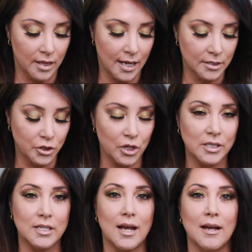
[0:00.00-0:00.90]
That
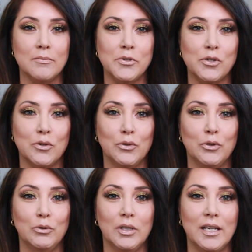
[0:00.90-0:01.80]
just
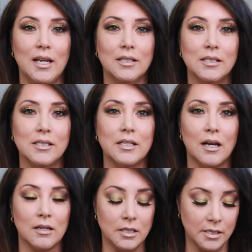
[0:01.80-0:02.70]
absolutely
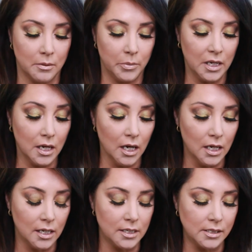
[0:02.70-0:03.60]
sucks,
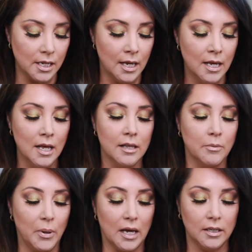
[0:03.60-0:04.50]
because
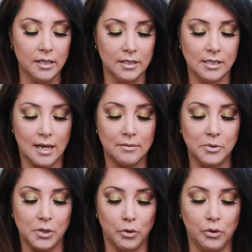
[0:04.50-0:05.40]
the palette is
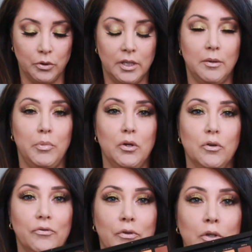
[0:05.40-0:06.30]
absolutely
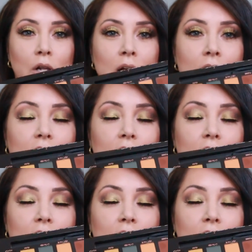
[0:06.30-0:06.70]
beautiful.